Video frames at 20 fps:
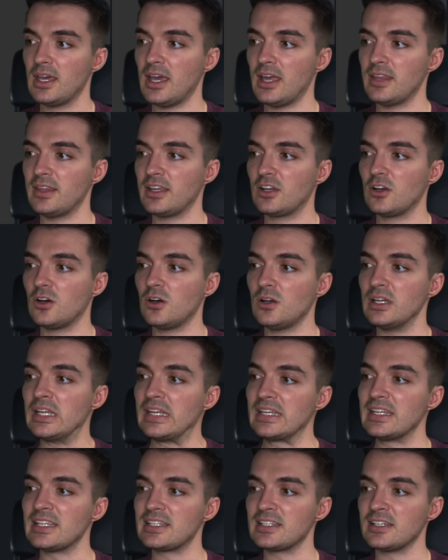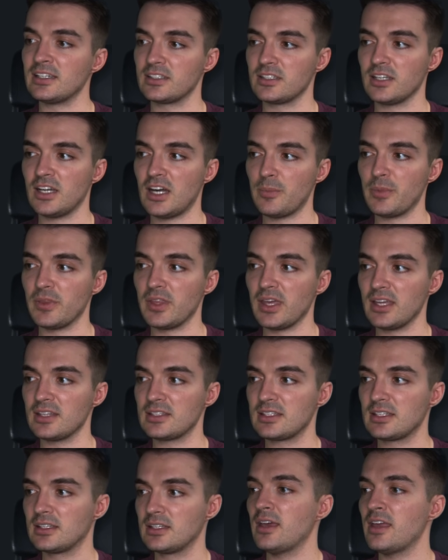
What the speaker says: and then call init on top of that.